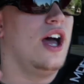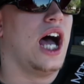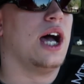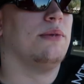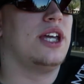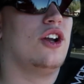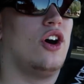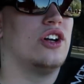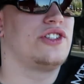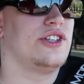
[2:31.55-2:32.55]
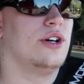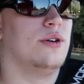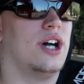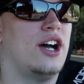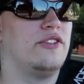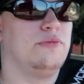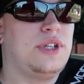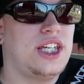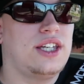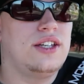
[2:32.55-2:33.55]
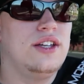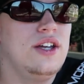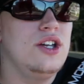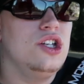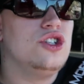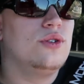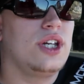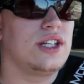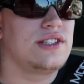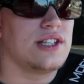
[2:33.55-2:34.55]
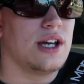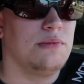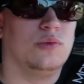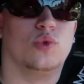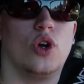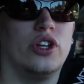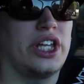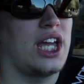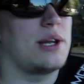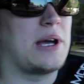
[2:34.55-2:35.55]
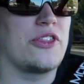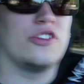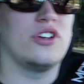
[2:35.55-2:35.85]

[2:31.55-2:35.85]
and also of me doing some rolling at about